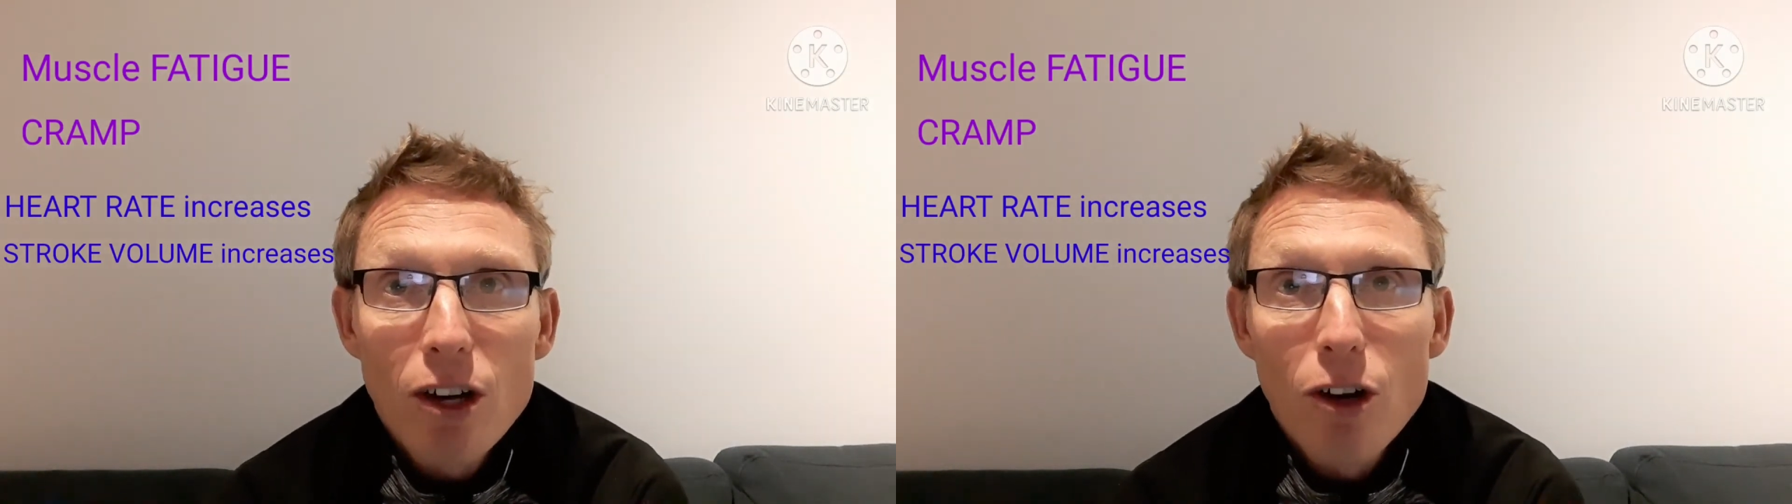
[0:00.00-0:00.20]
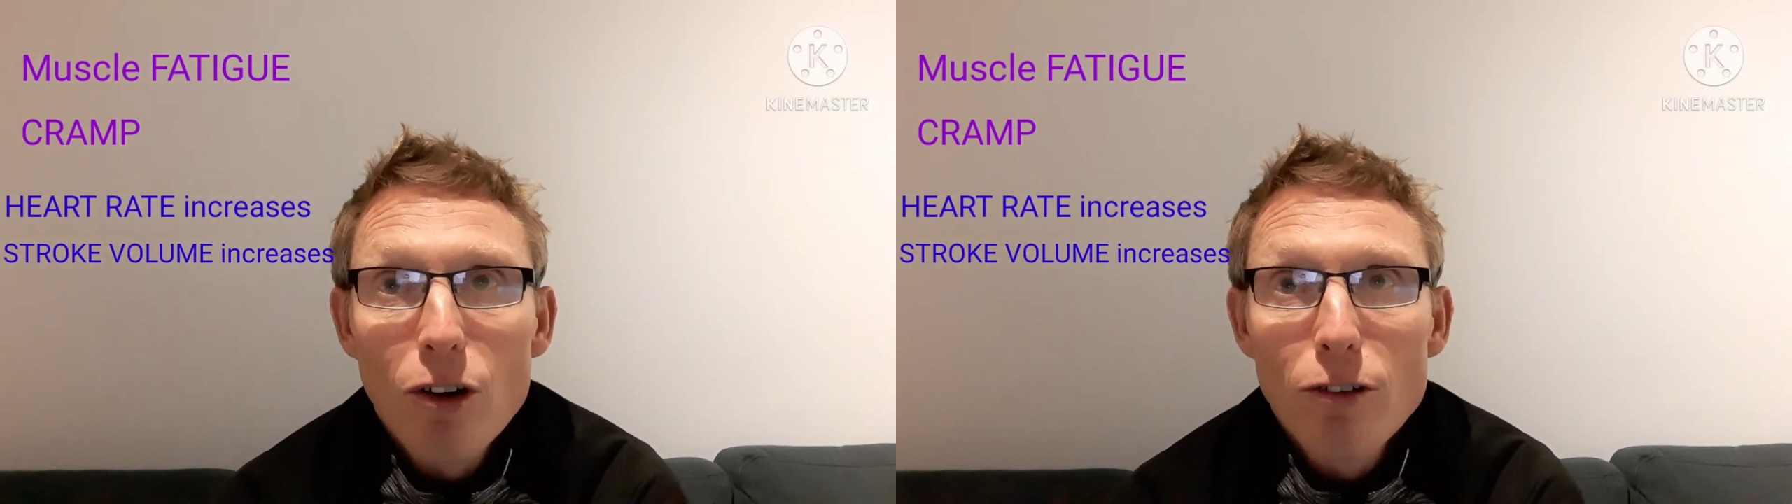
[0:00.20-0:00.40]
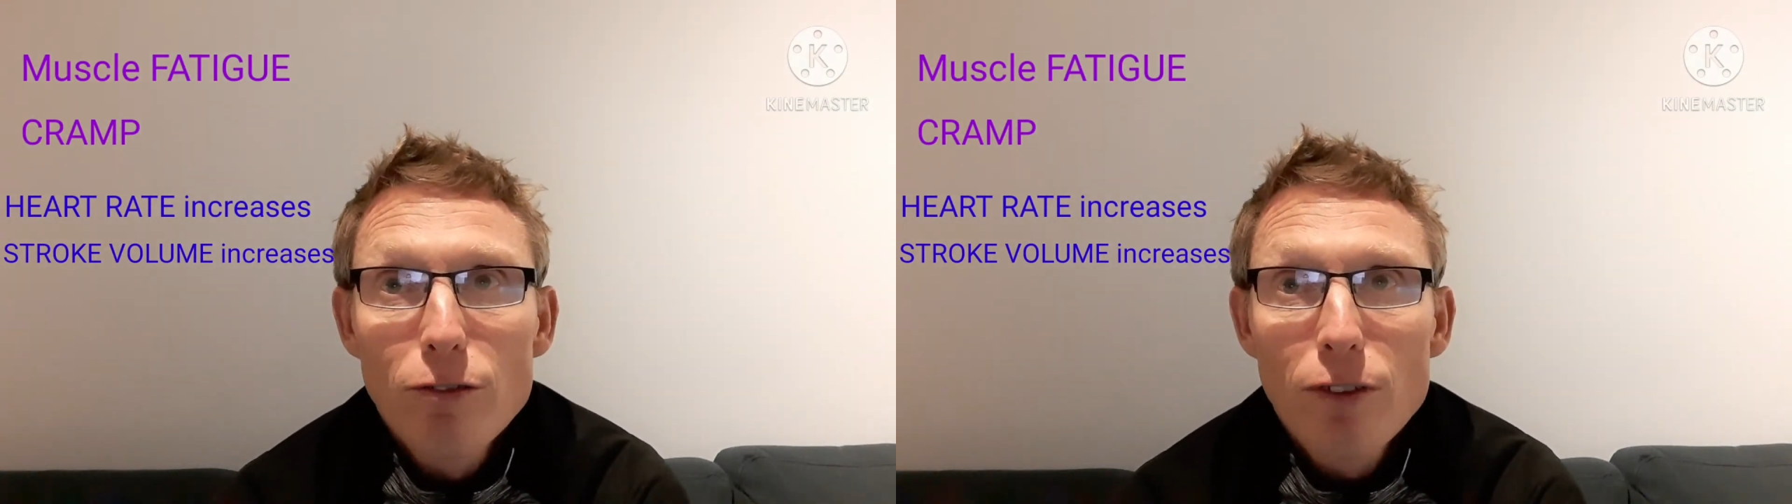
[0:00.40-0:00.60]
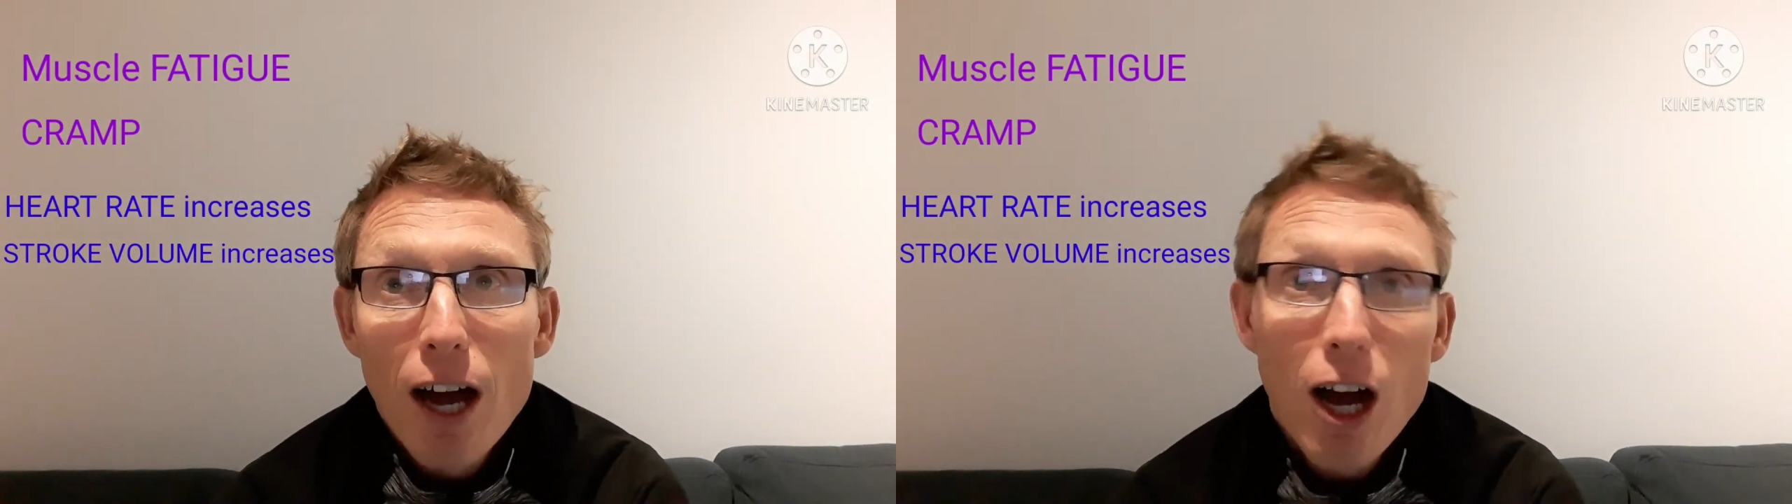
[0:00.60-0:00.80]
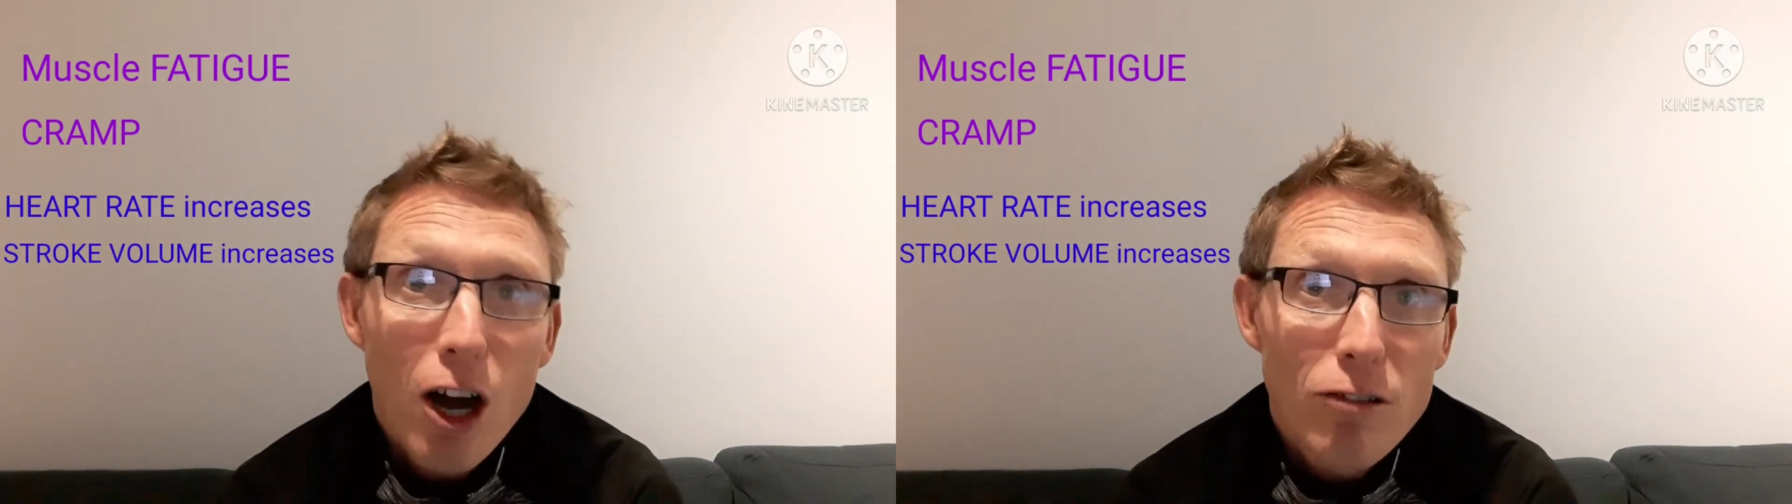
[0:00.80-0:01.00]
of
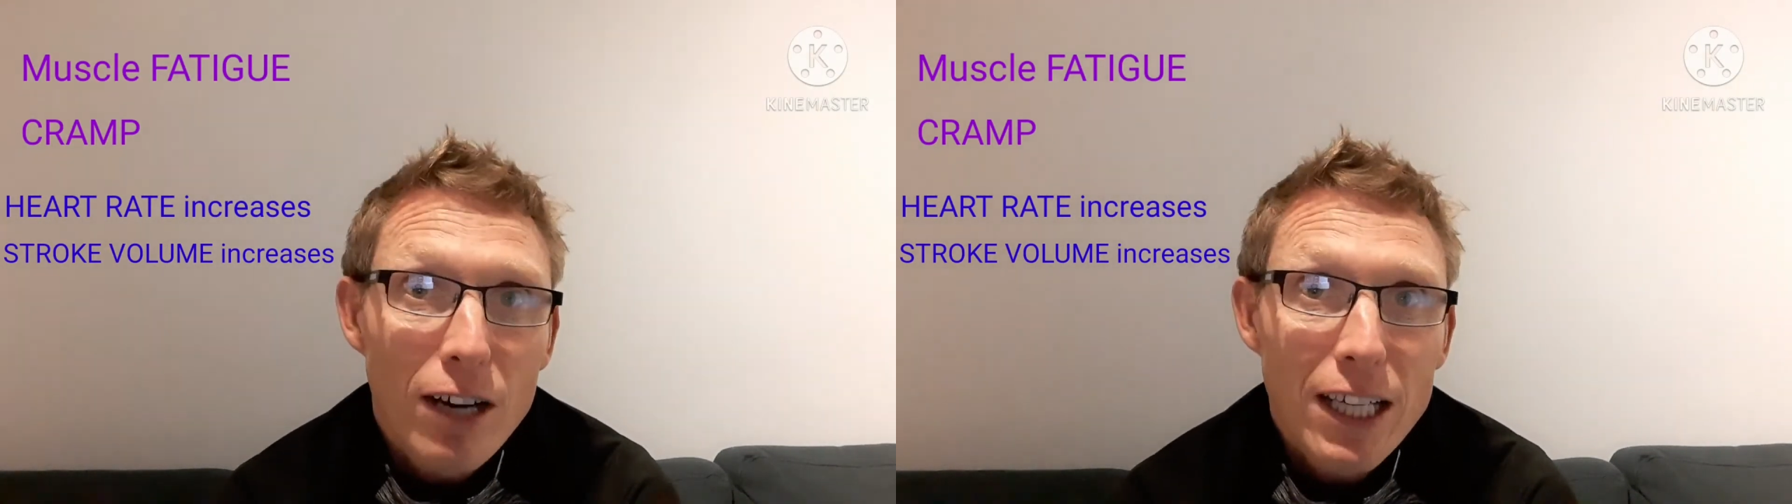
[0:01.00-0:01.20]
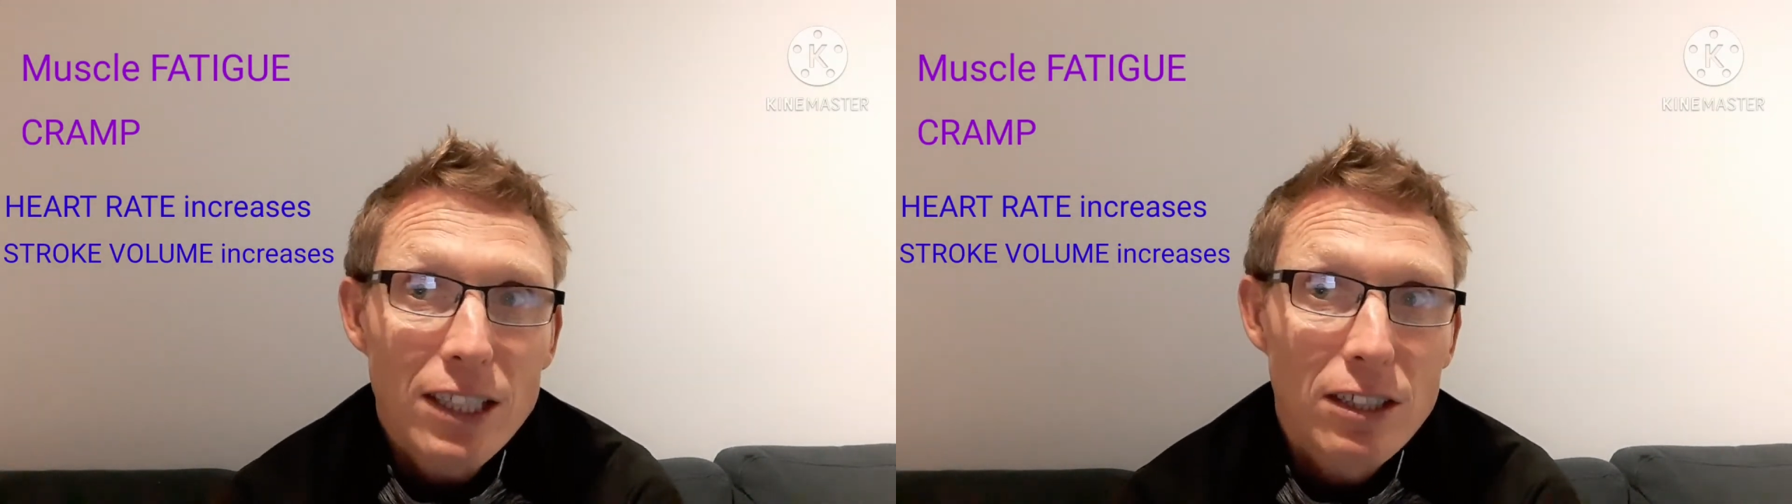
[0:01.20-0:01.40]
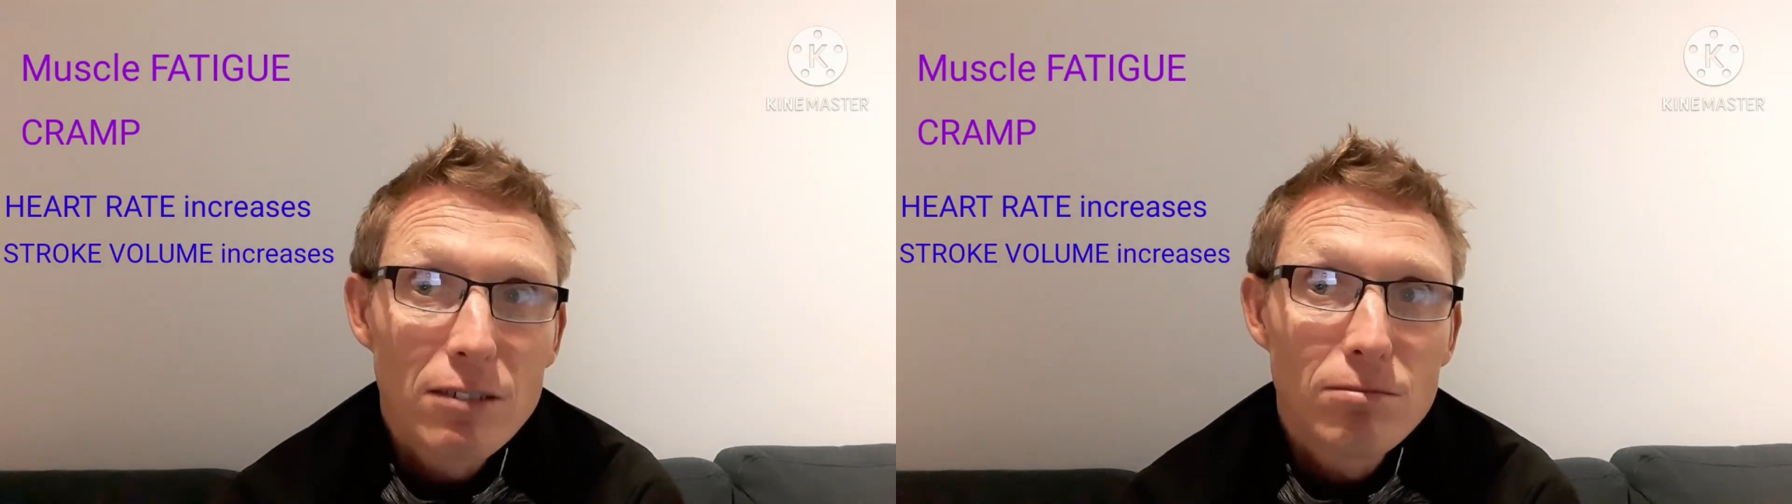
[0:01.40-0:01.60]
heart rate